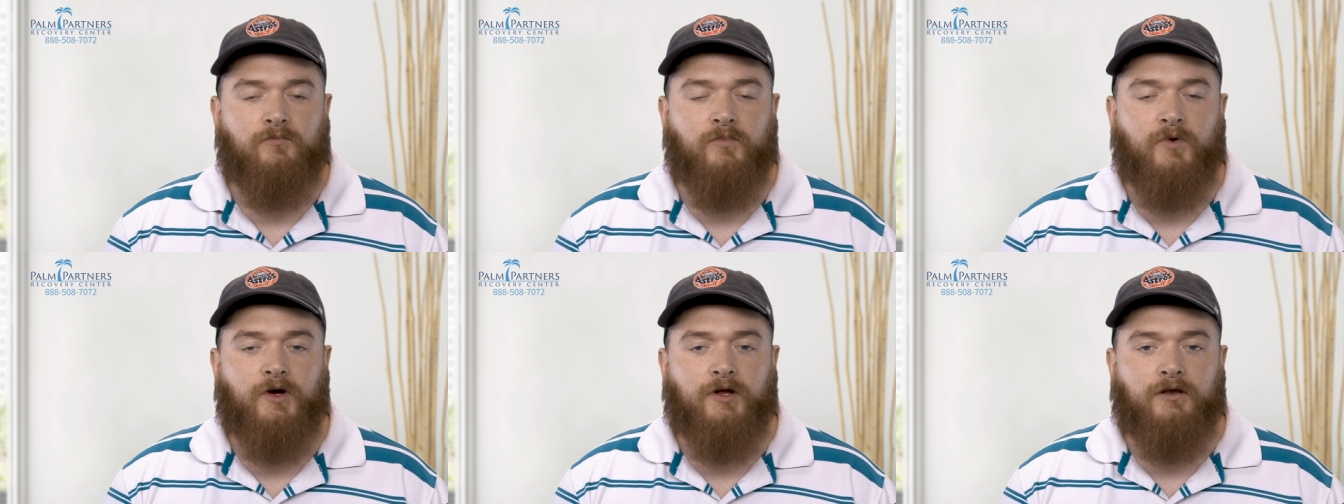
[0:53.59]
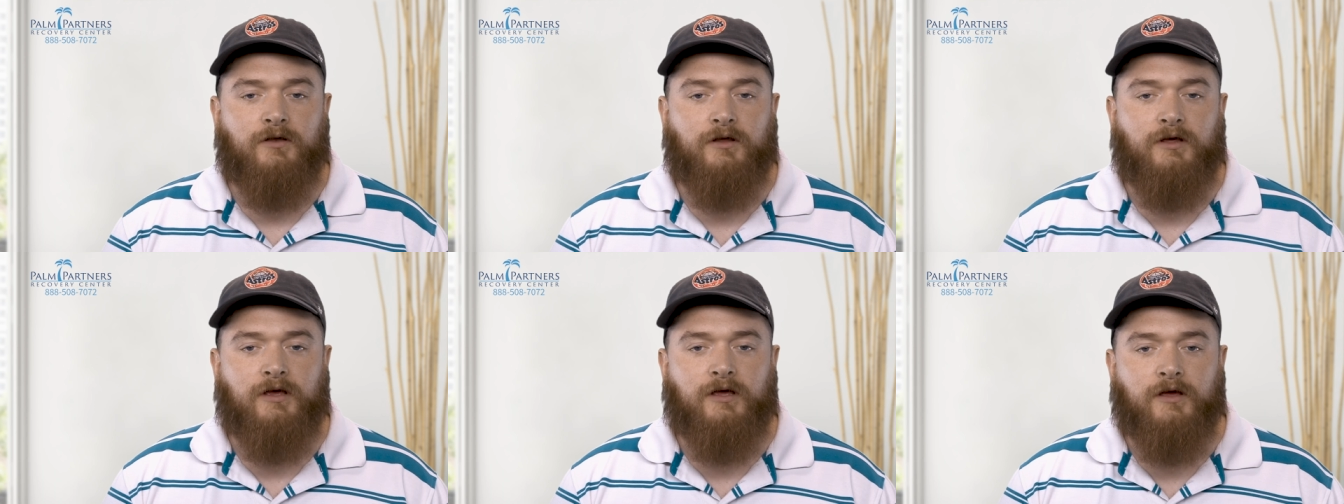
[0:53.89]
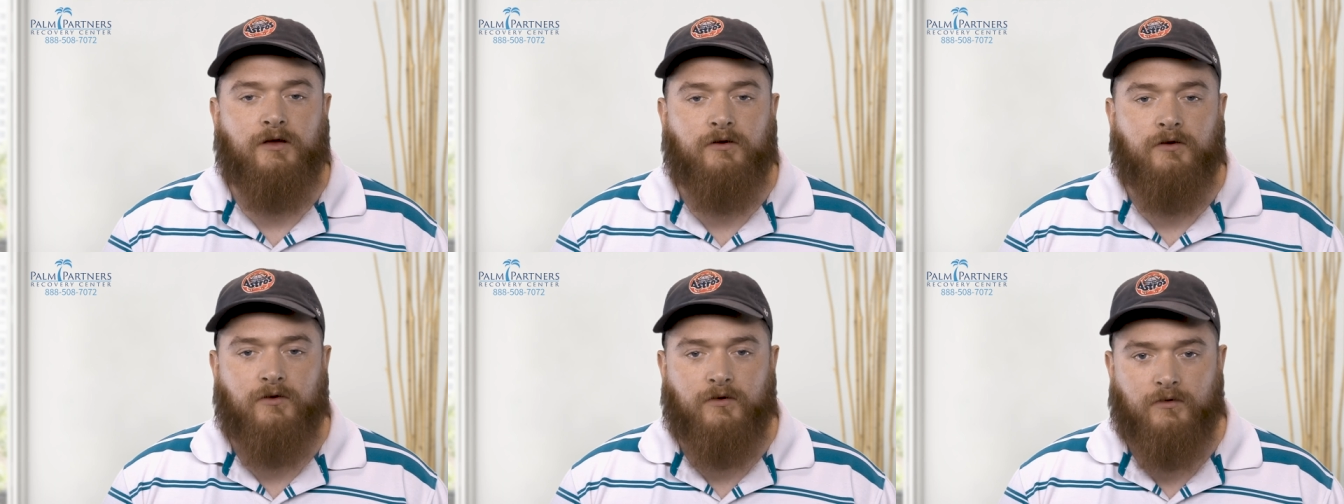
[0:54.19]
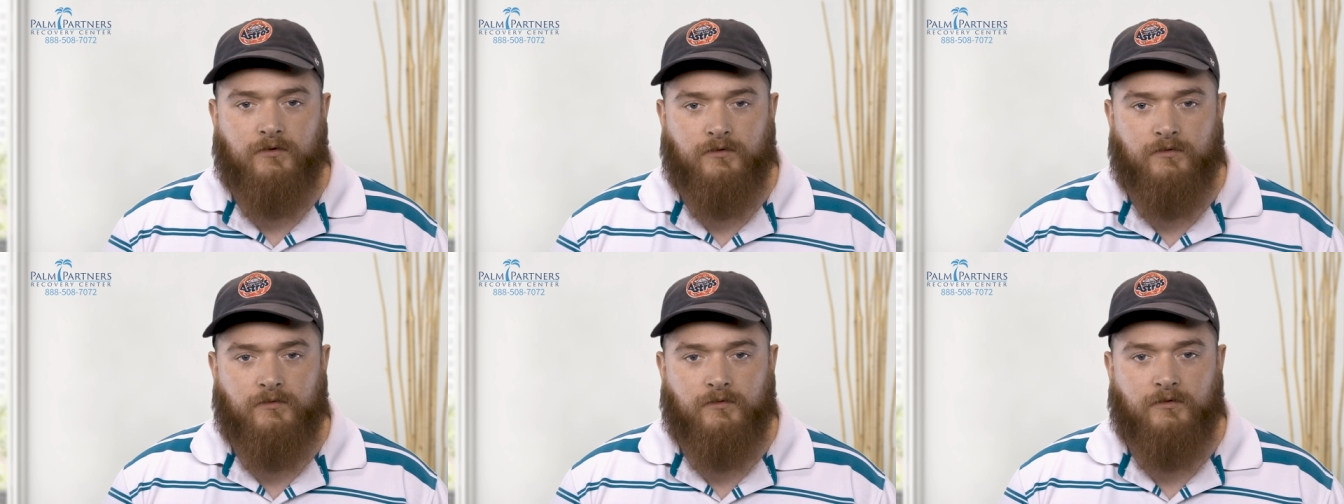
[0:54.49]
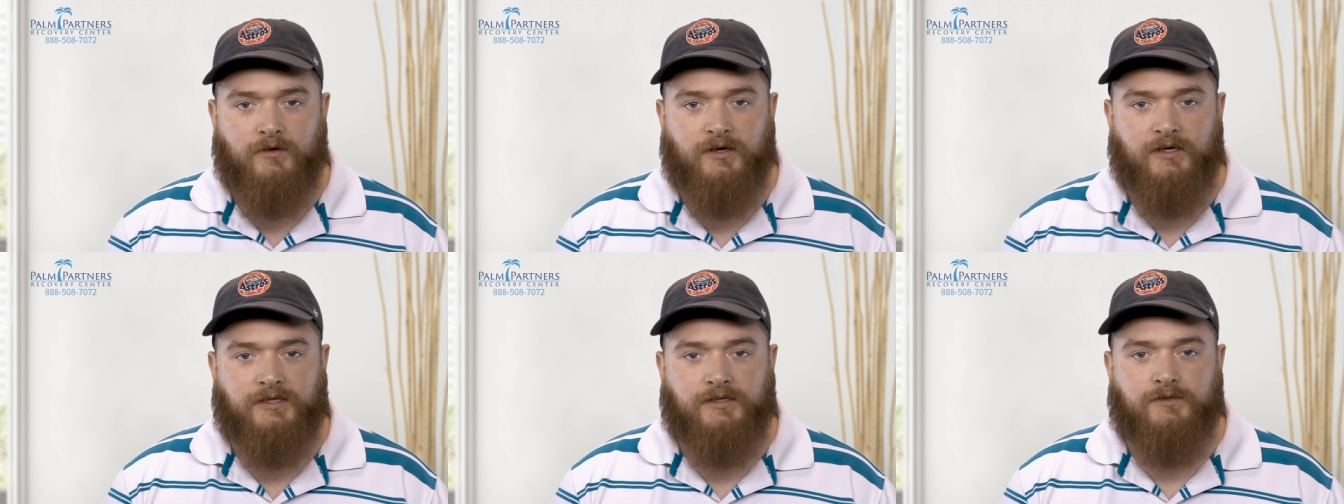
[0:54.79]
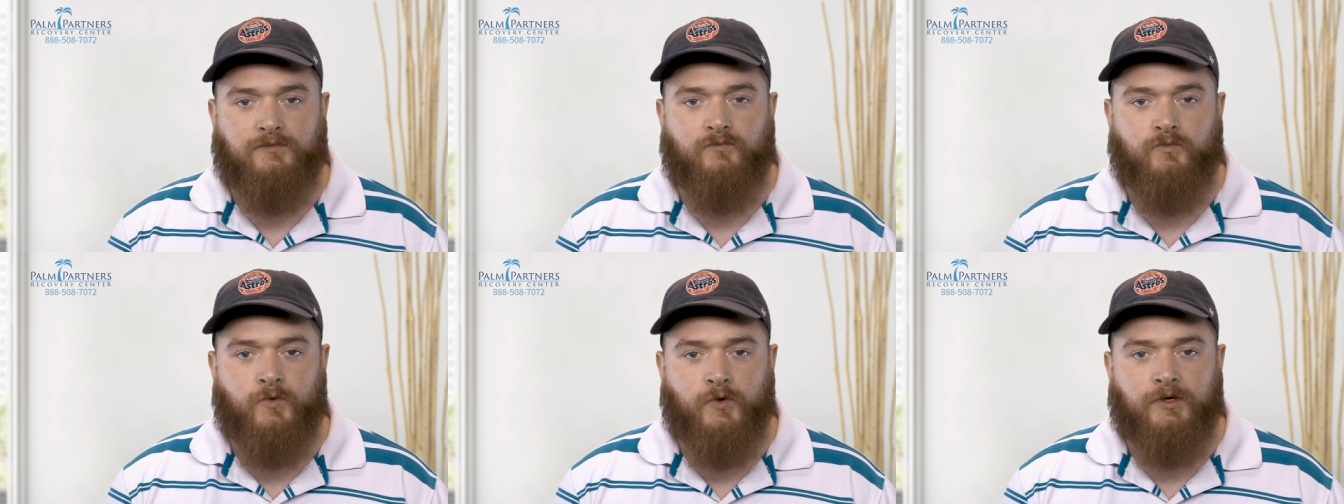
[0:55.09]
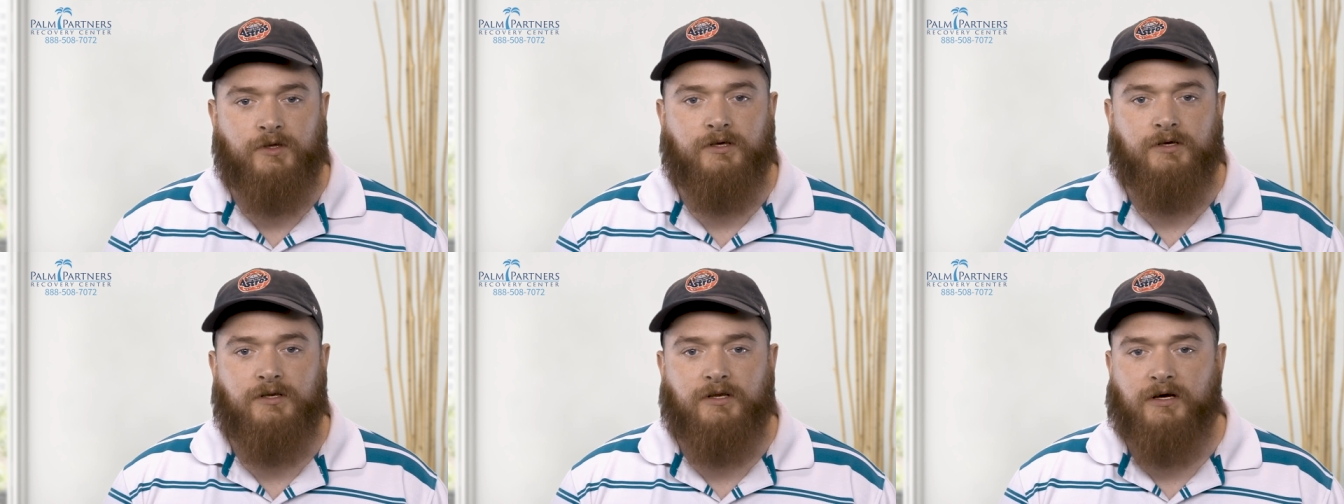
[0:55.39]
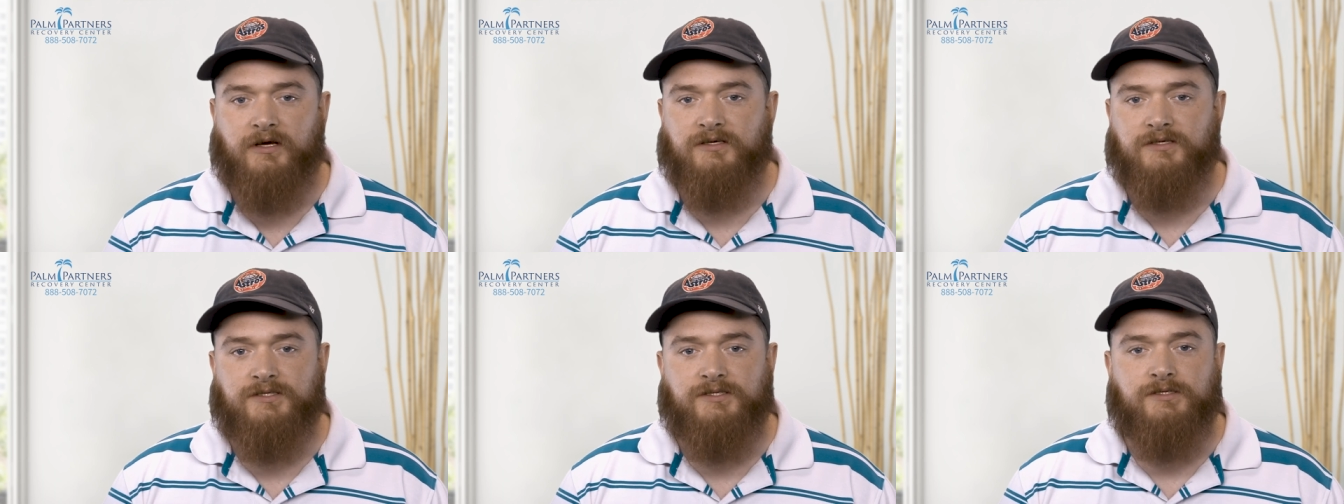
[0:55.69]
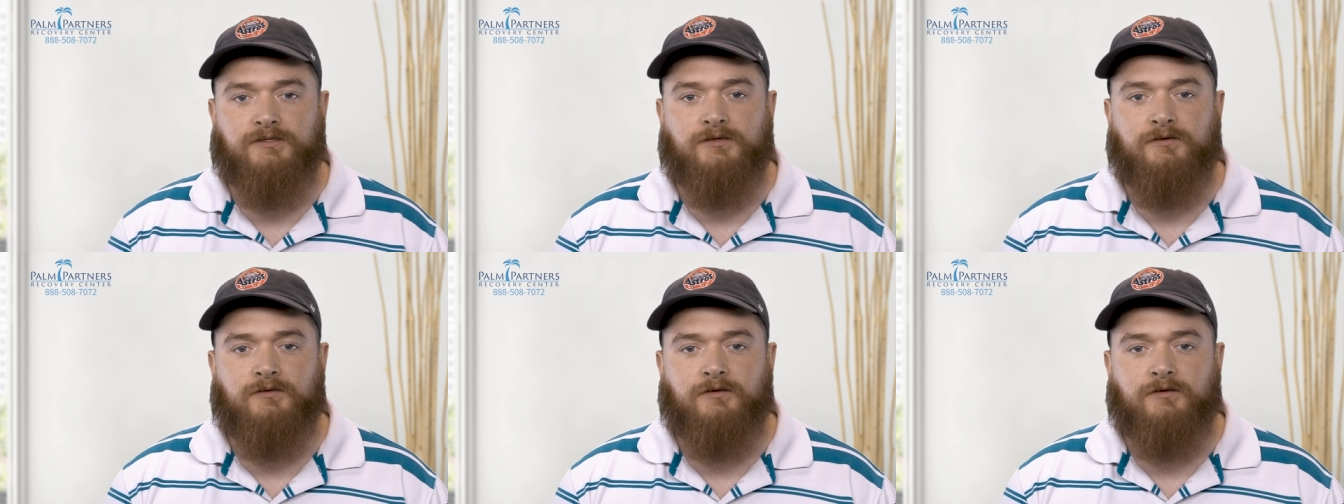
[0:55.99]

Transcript: But here, it really does,